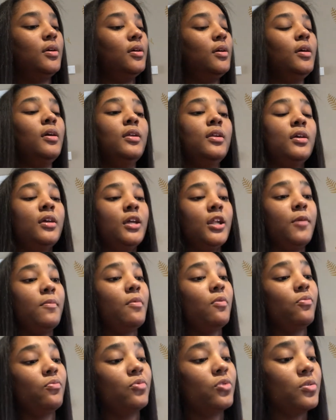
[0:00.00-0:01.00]
And again, I'm a
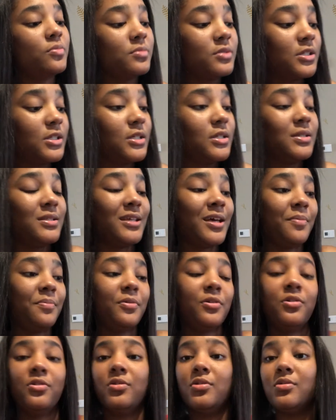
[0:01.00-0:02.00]
warm scent type
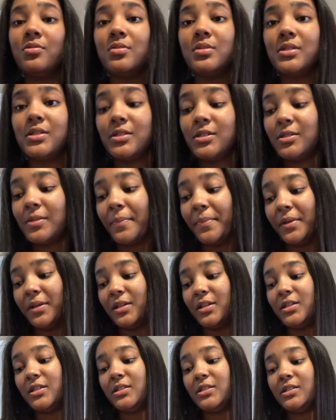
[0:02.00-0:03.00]
of girl, but
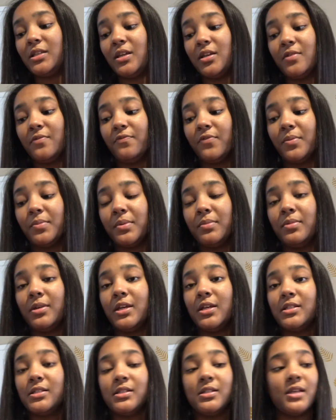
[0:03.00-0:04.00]
this hit for me
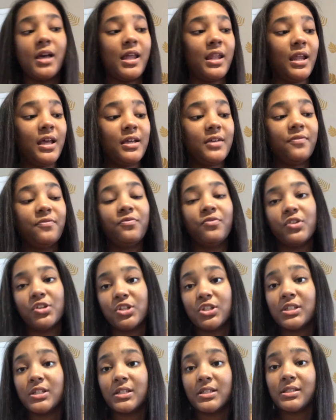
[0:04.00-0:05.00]
because I like fresh
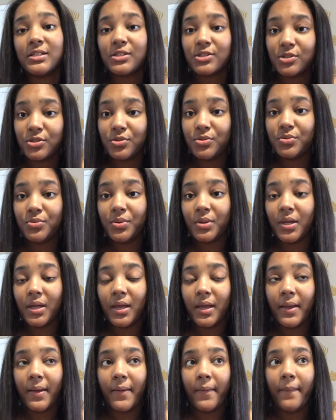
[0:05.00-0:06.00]
scents too.
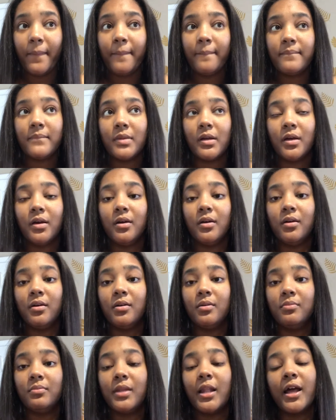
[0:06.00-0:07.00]

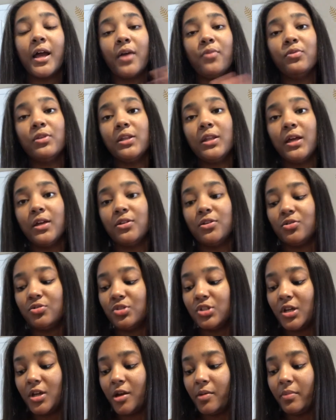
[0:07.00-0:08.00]
Like, I really like
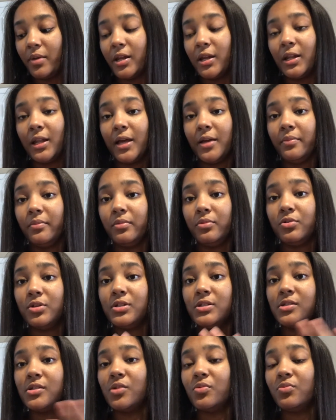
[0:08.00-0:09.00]
Dolce & Gabbana Light Blue because
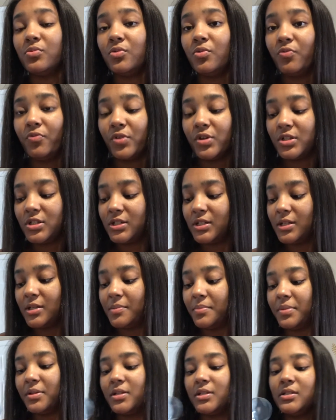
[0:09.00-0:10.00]
it's a real fresh scent,
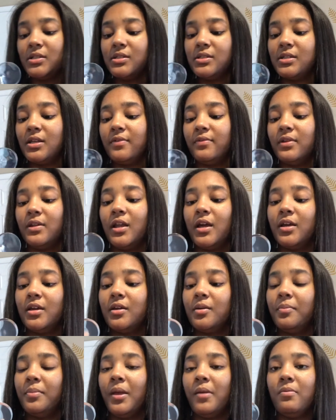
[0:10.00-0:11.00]
but this is giving
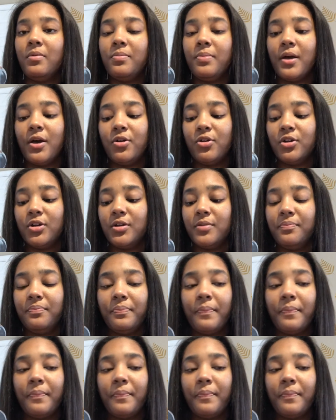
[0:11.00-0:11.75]
like baby powder